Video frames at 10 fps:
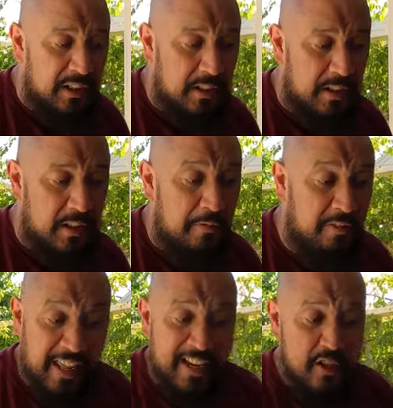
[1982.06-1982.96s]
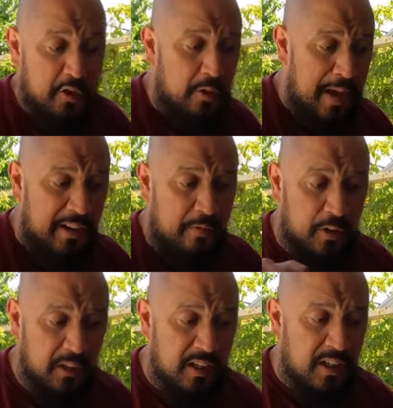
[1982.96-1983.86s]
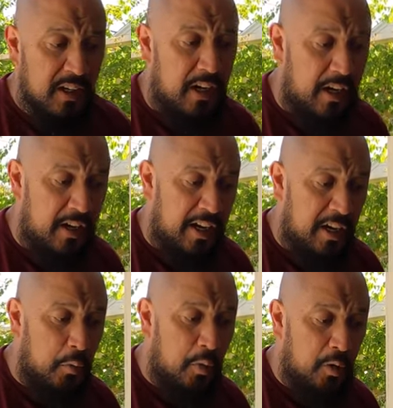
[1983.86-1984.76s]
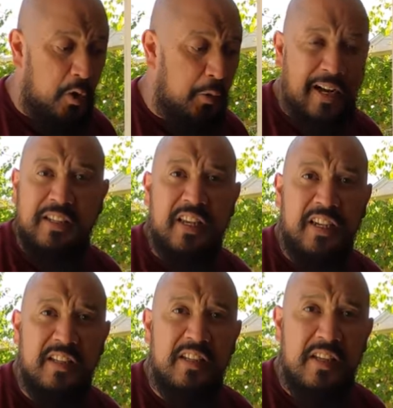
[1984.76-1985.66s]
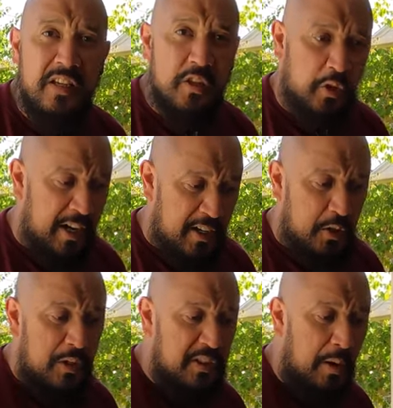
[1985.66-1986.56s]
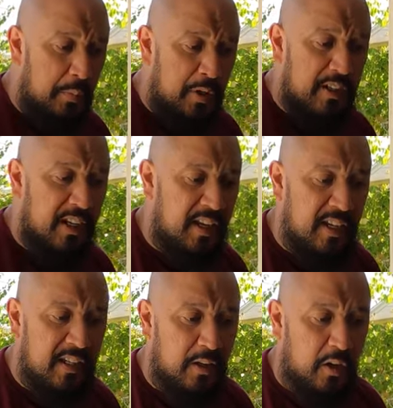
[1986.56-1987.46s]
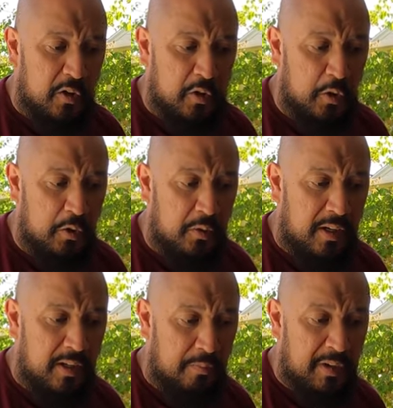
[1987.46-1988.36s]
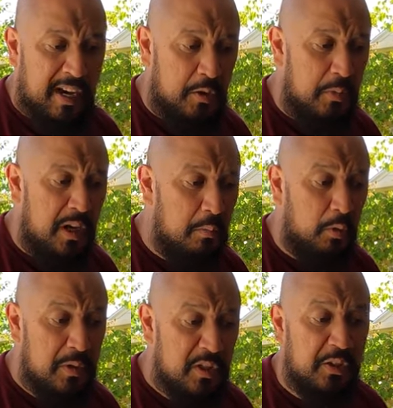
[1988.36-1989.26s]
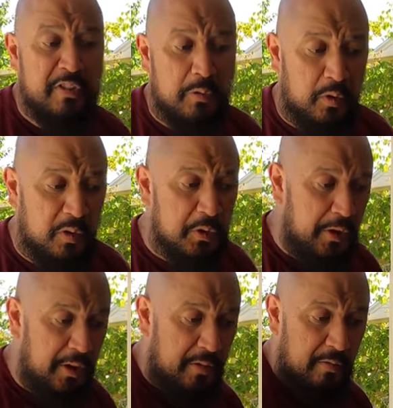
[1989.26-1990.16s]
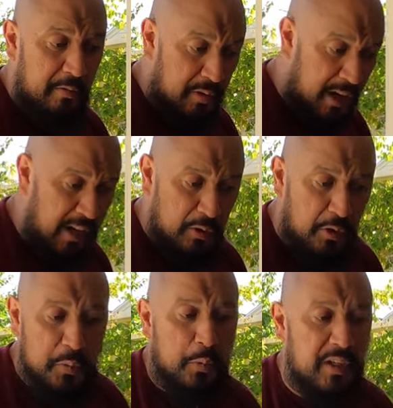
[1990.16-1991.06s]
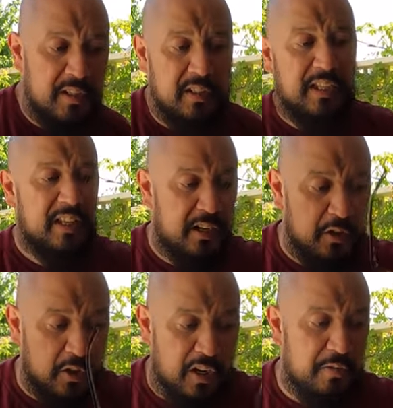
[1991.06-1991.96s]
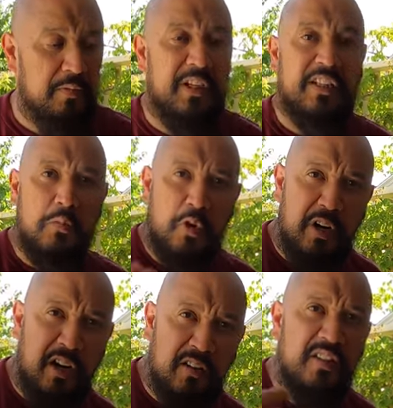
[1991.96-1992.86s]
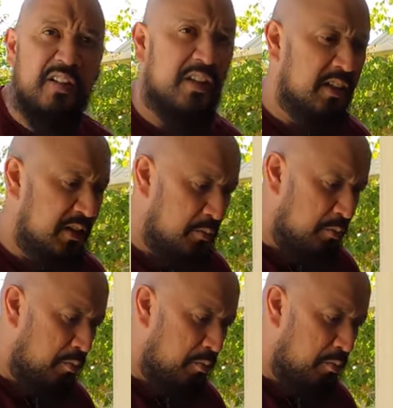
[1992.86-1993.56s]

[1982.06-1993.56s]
uh, flange or manifold, uh, it will crack the head. So it has to be separate and also um, it has to be able to be serviceable so you can undo the springs, take the headers off, take the motor out. Got it.